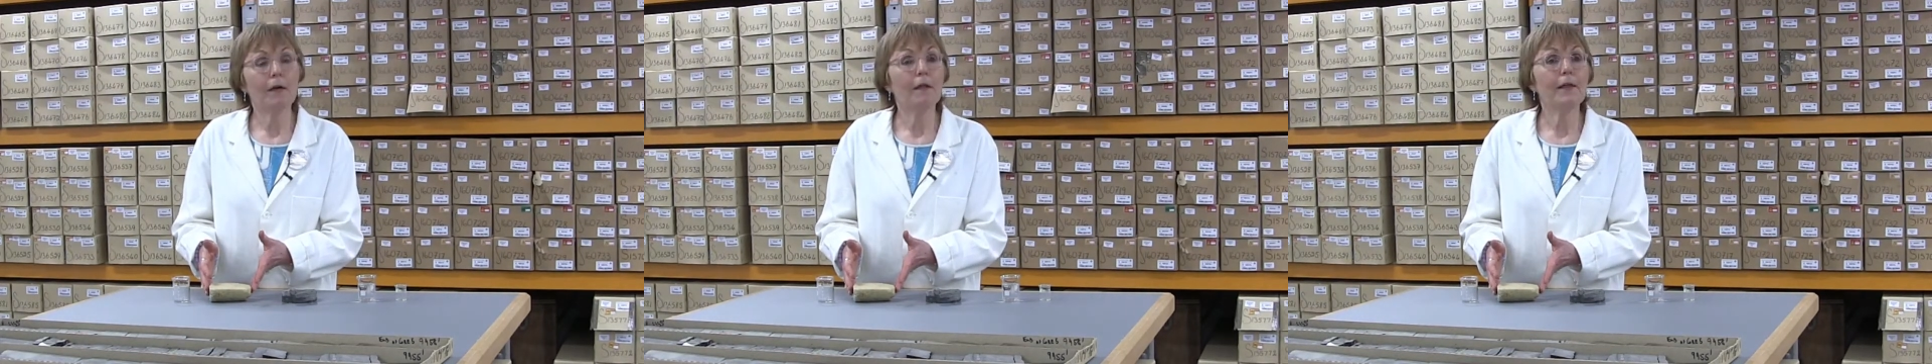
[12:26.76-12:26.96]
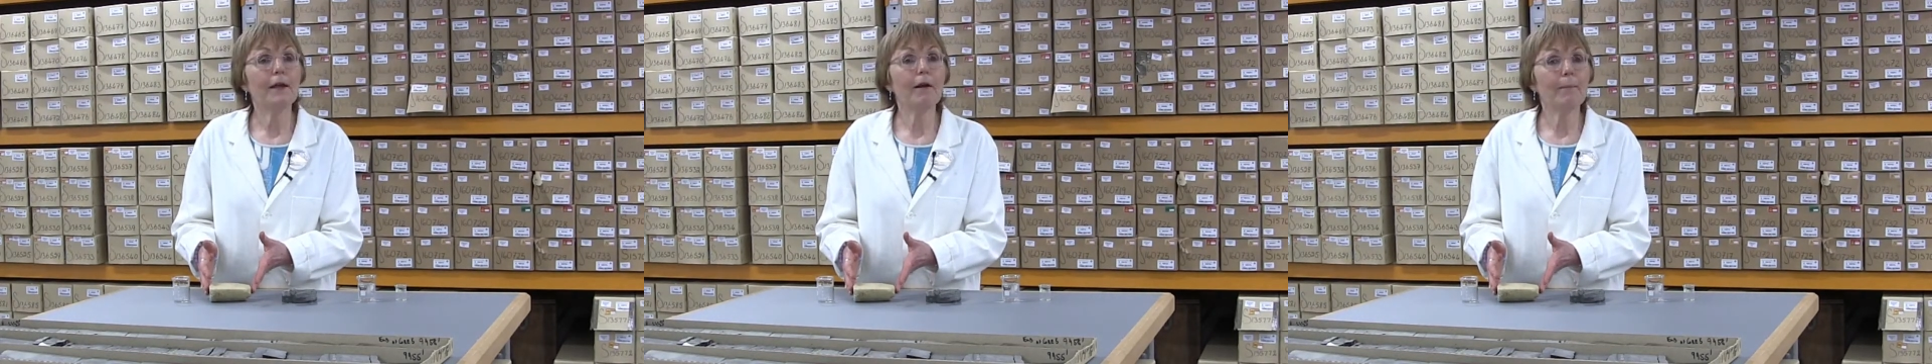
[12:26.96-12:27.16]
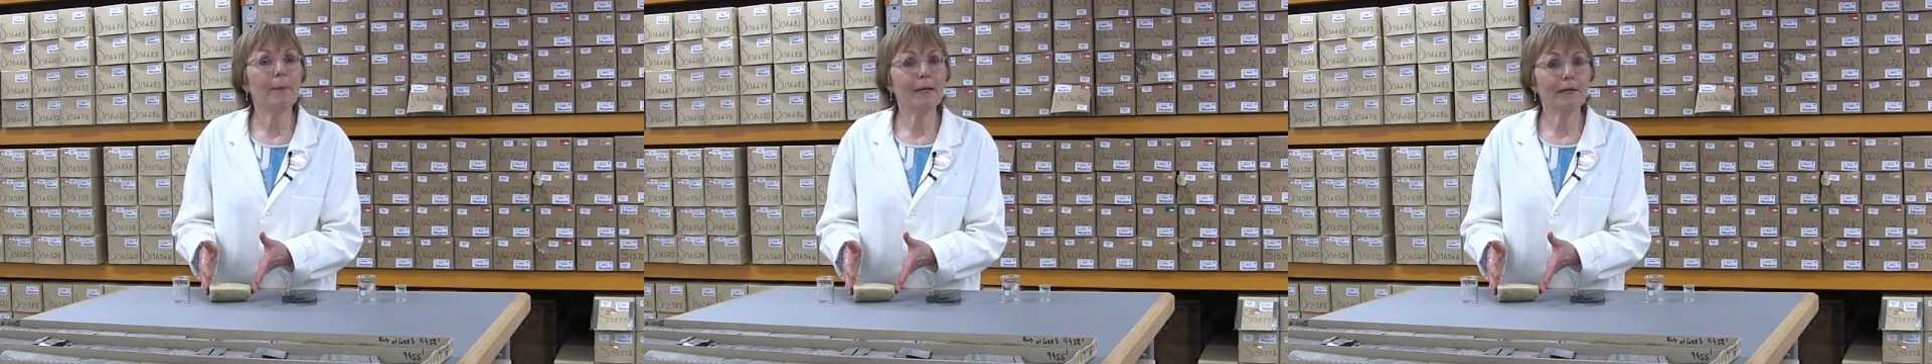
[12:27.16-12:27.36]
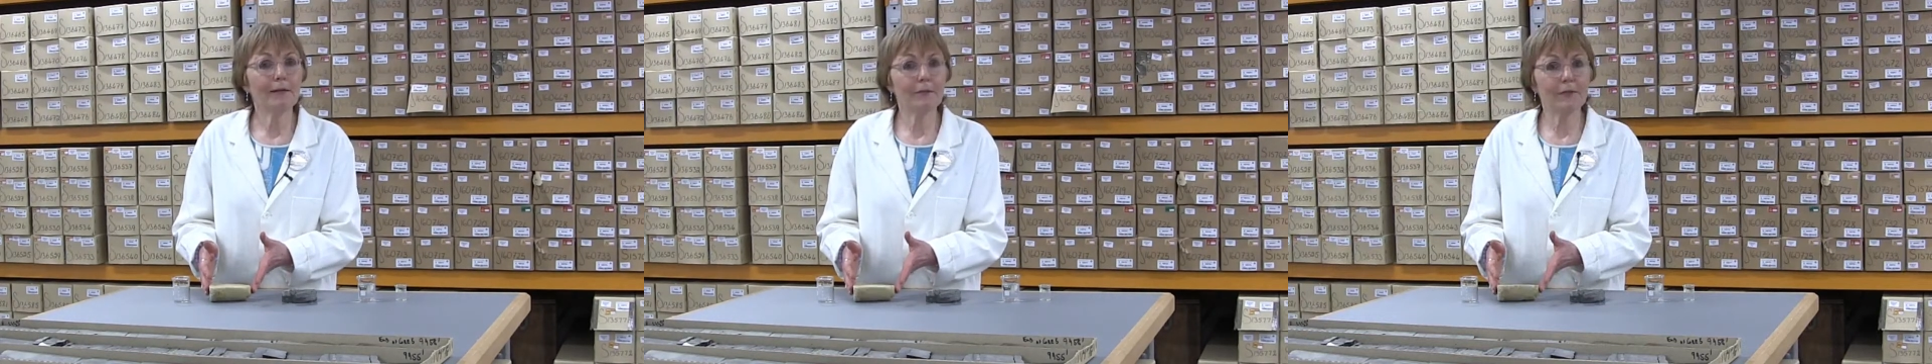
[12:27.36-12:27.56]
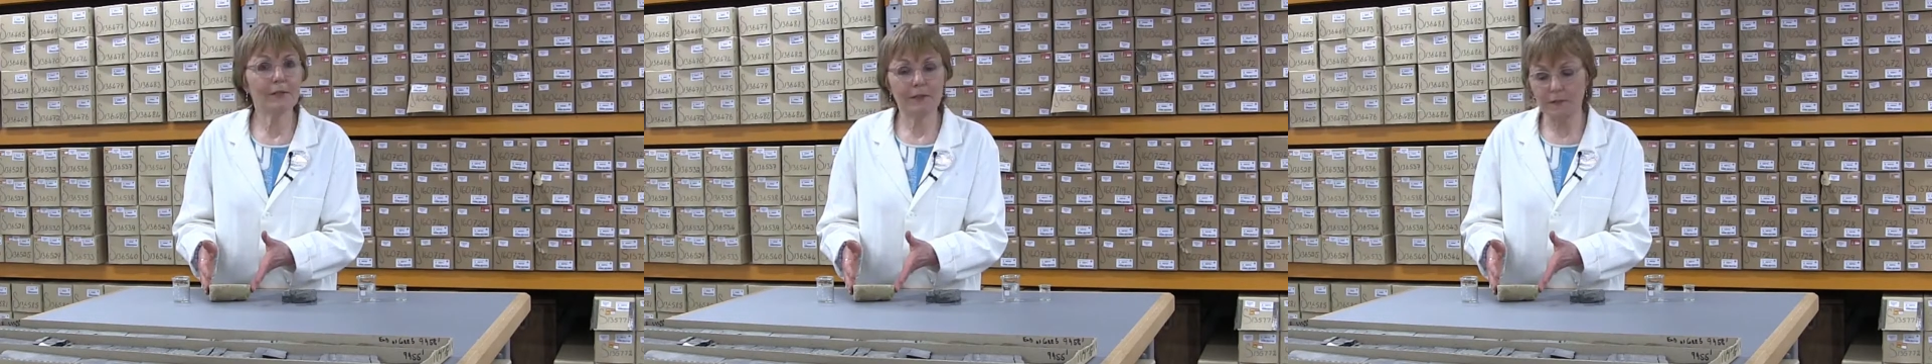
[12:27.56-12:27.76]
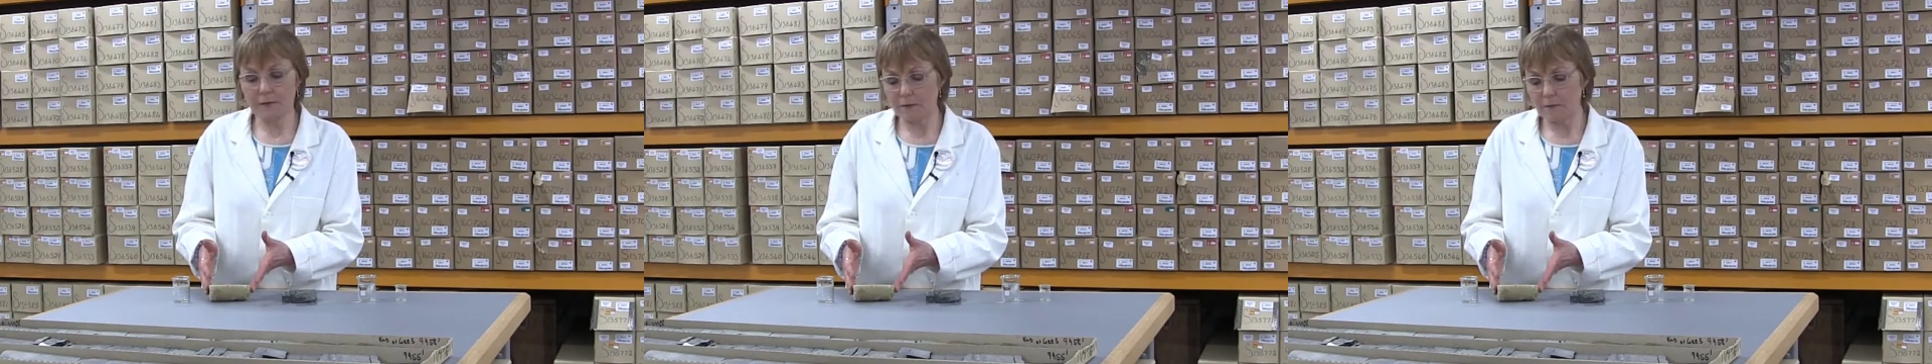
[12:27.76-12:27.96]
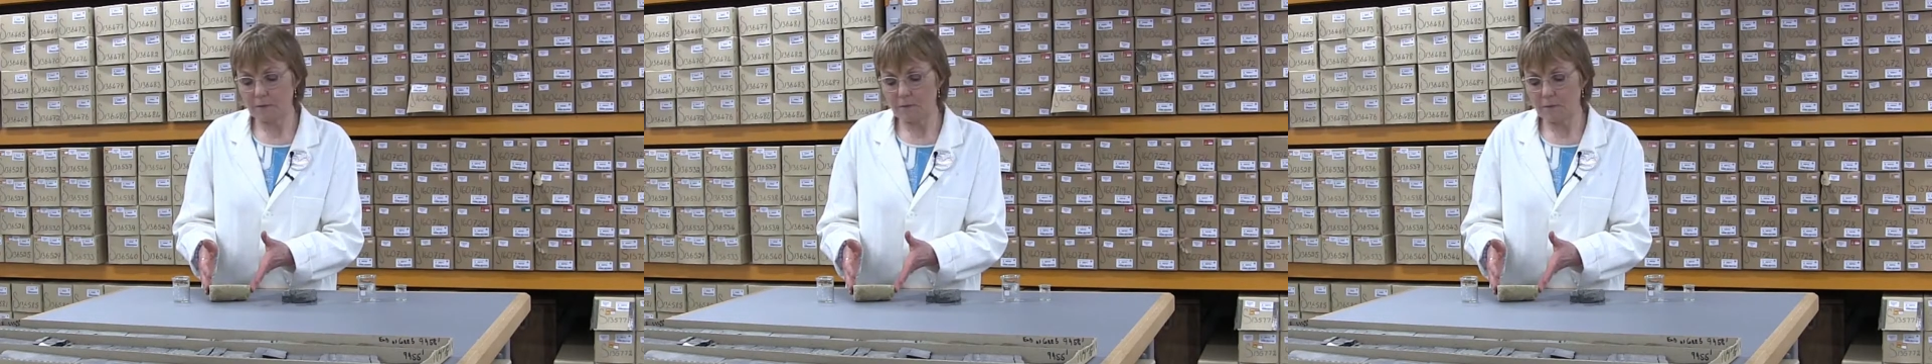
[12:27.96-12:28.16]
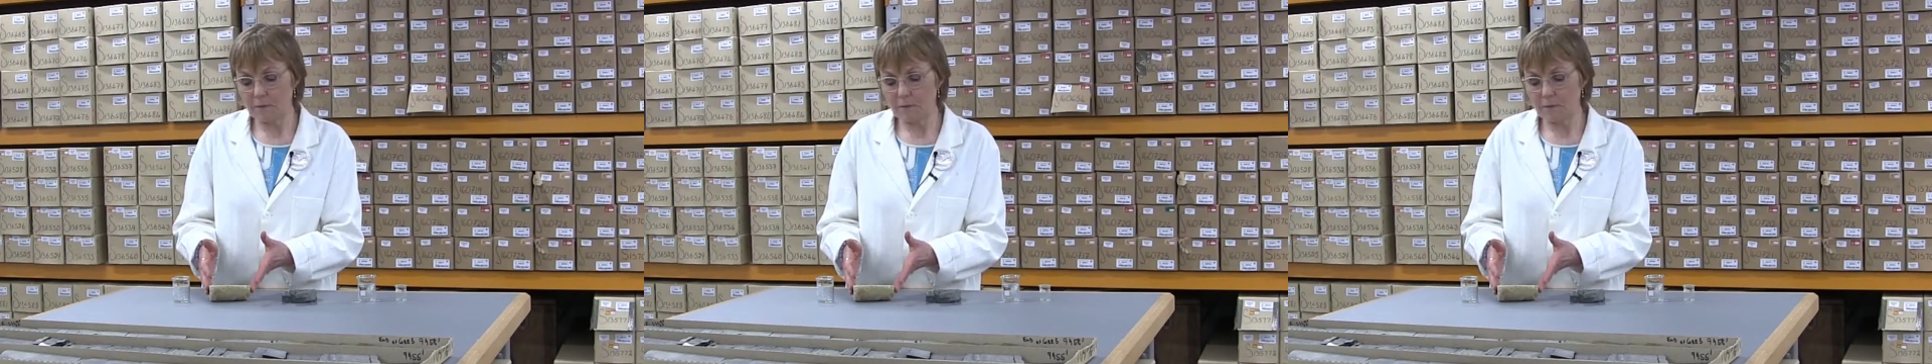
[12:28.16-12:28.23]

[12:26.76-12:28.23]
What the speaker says: There are many of these.